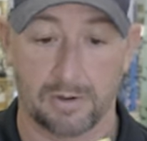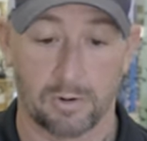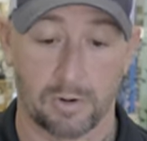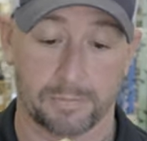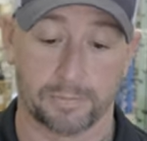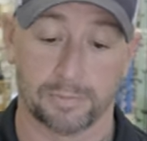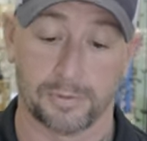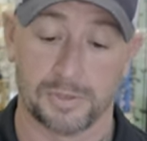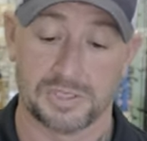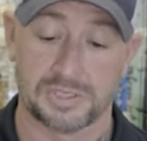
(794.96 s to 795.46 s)
or
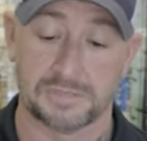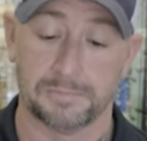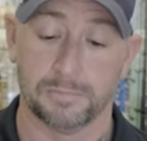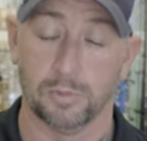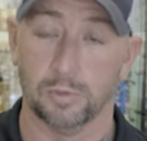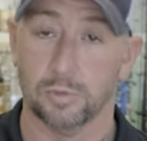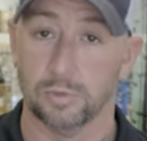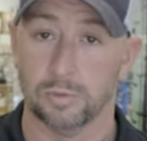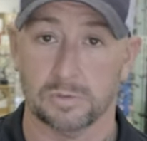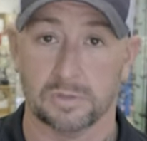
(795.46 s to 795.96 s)

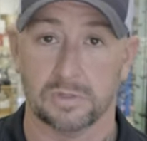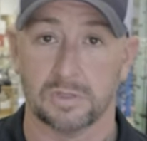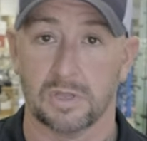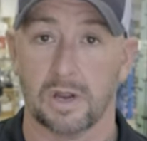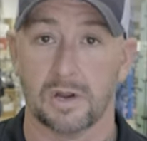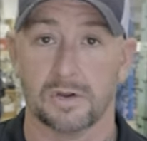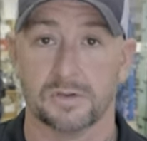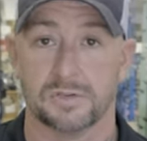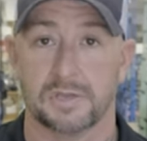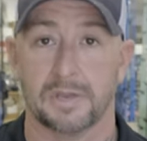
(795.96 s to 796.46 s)
pre-spooled
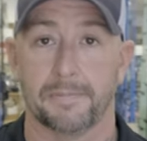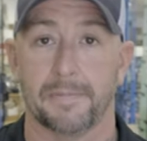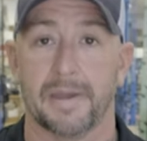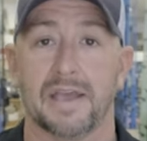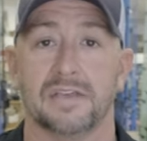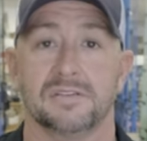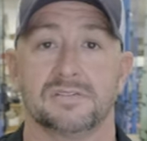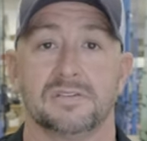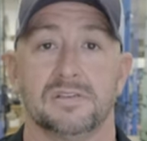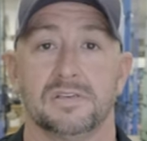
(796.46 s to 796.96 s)
large
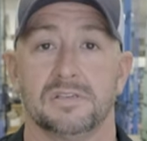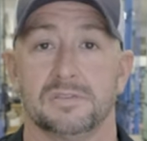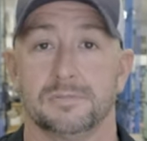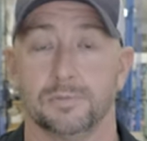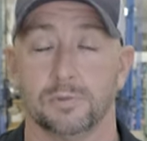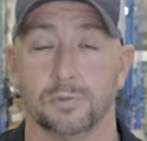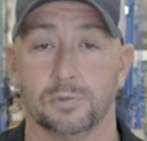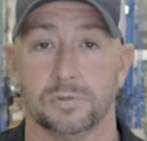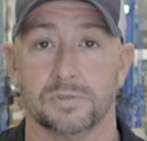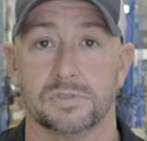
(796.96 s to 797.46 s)
capacity
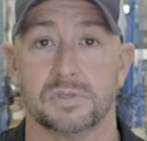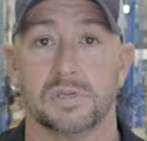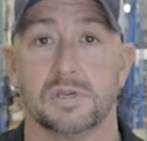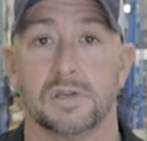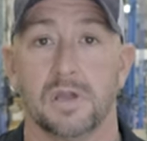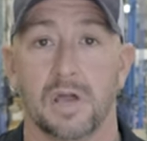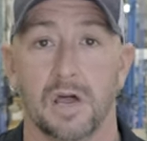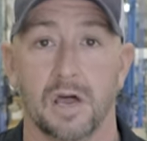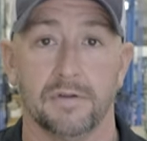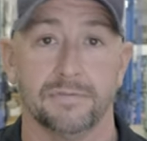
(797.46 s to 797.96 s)
spools
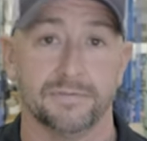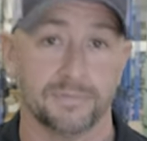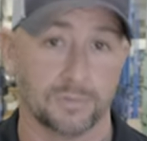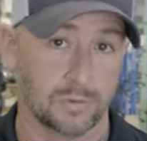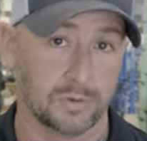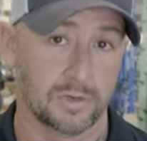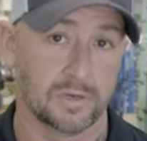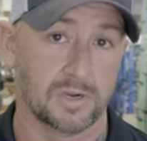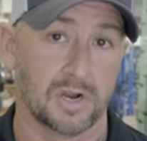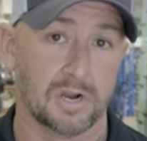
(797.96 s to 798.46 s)
of
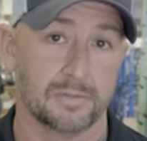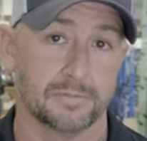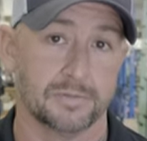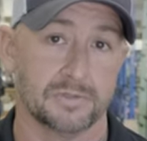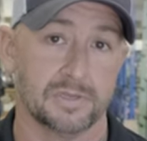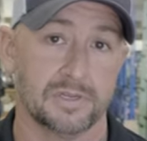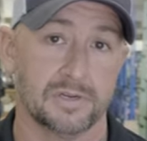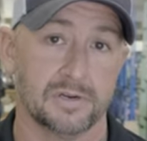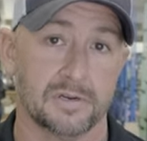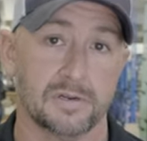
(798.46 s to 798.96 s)
fluorocarbon
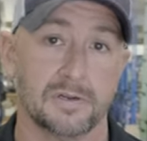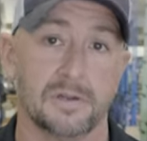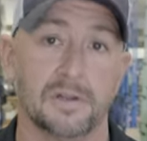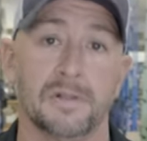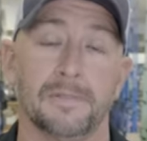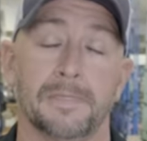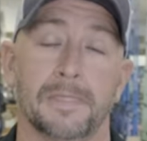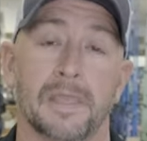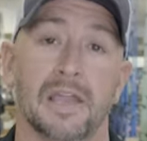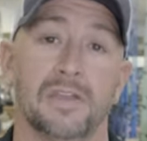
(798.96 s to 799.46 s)
leader,
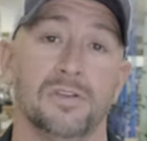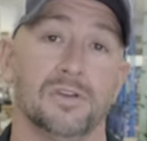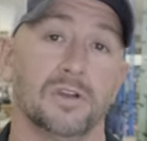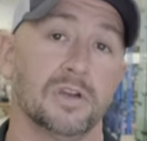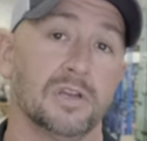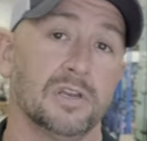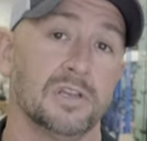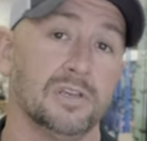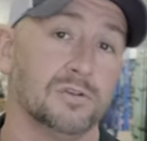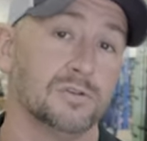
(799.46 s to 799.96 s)
and you're
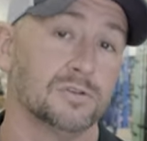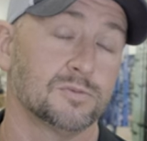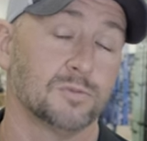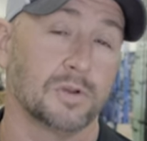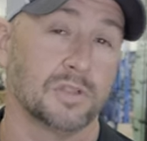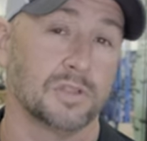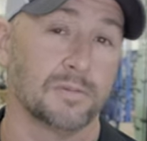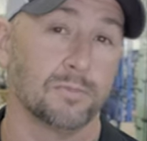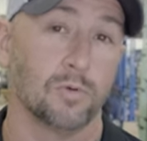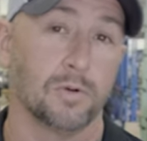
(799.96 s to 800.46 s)
going to use one
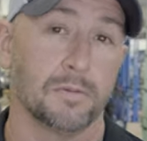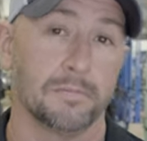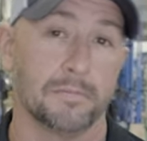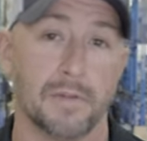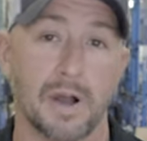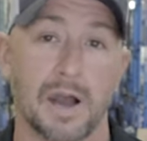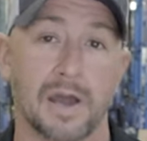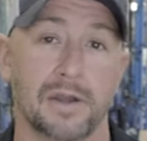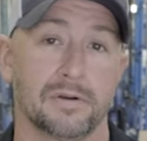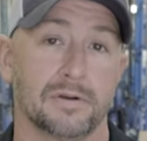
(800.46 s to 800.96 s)
of the more
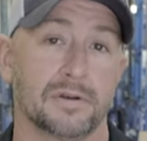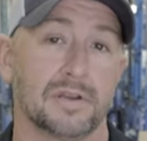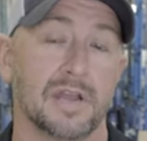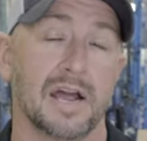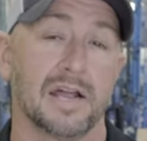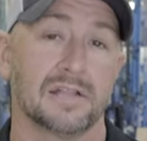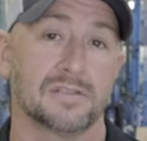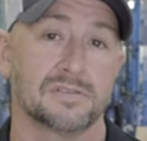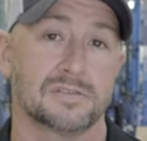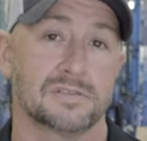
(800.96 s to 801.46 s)
modern
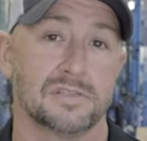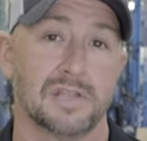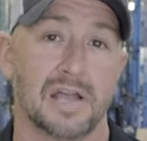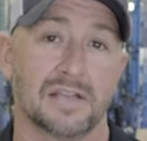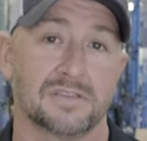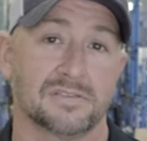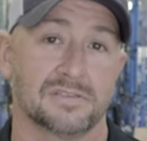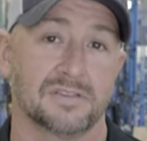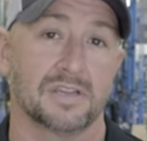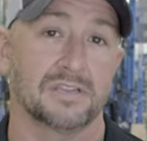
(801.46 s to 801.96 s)
knots,
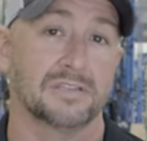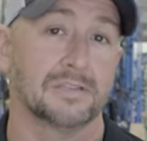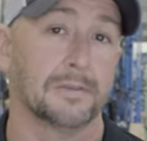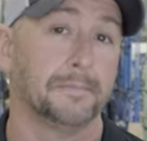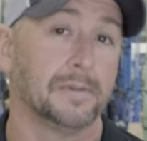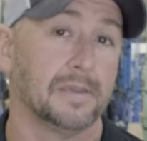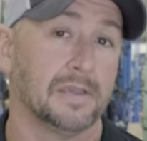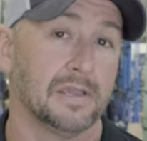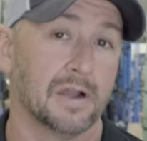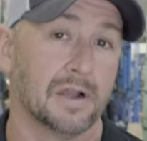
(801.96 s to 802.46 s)
knots like the
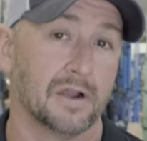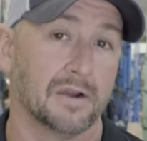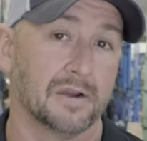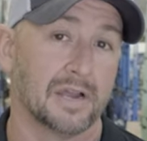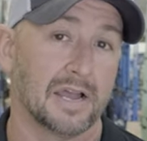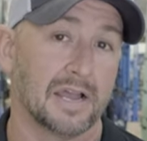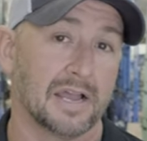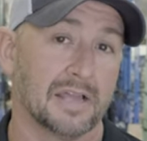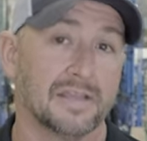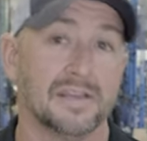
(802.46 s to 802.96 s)
P R
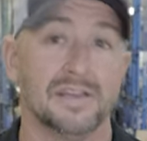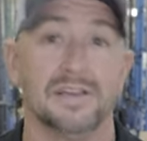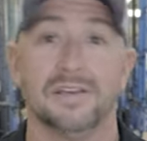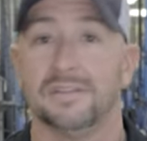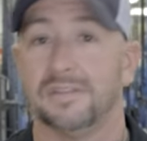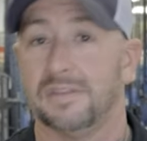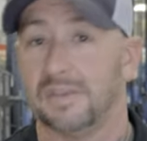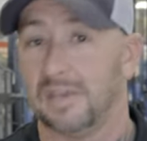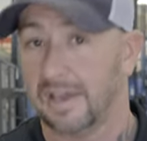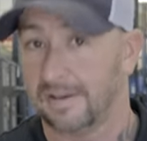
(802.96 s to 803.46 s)
knot,
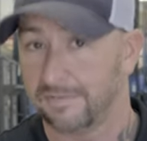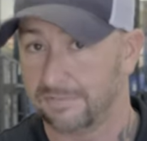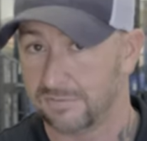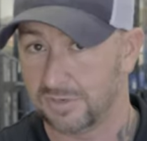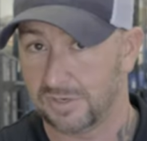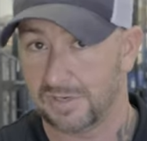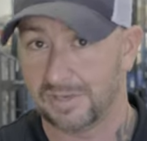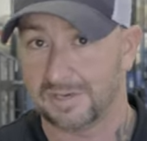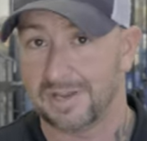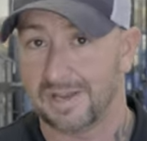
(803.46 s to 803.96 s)
the F
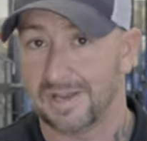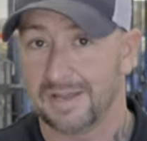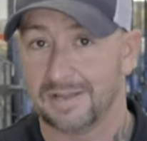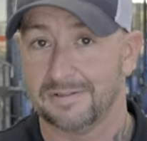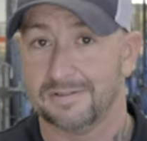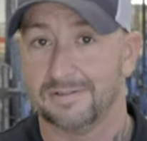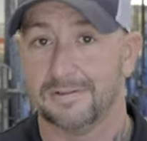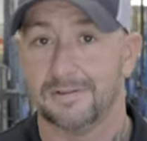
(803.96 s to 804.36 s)
G knot.